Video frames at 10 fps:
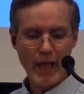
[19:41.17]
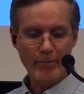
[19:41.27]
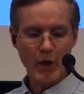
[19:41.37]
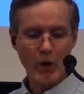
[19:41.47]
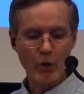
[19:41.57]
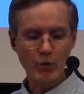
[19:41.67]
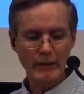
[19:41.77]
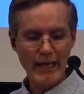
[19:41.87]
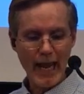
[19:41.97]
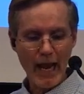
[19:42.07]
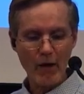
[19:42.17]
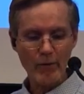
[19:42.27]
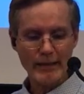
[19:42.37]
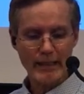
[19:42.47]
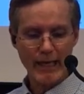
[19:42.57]
Behold, now
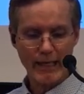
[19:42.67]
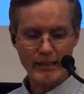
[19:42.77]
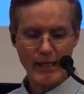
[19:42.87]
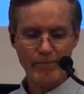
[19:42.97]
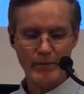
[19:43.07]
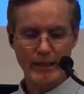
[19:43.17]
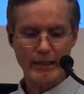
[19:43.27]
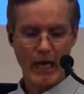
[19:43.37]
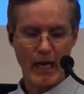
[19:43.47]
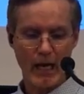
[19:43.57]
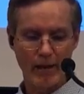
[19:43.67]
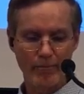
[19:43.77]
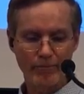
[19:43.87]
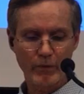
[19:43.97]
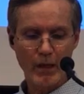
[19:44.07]
is the accepted time.